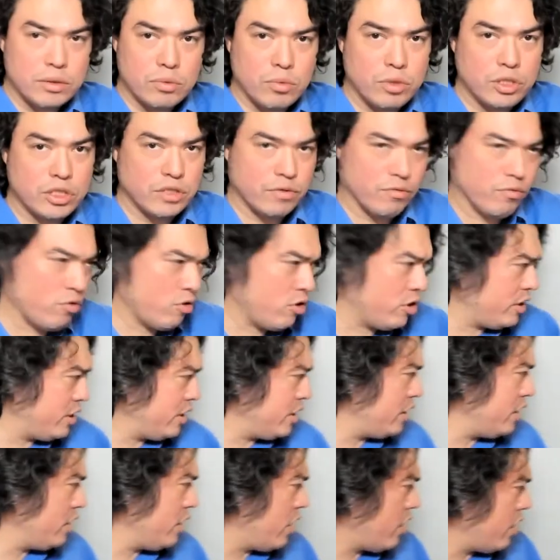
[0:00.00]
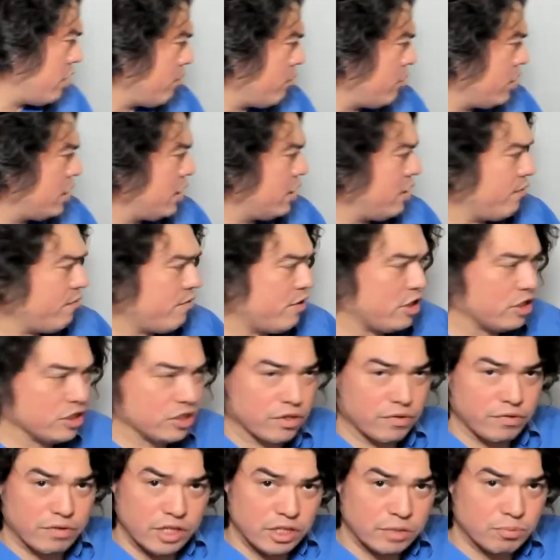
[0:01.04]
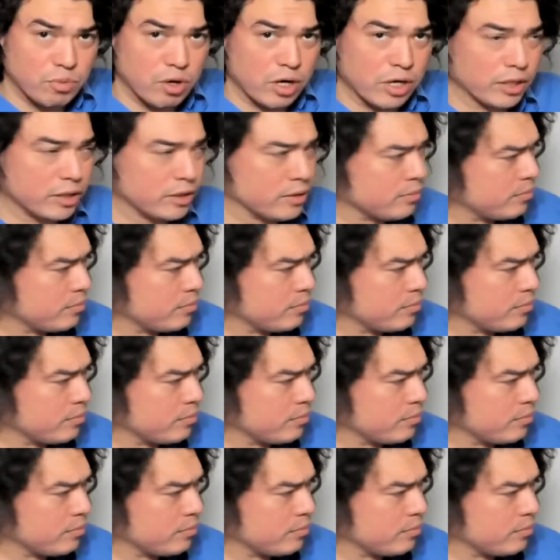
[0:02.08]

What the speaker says: which of course is nothing but the definition of this product.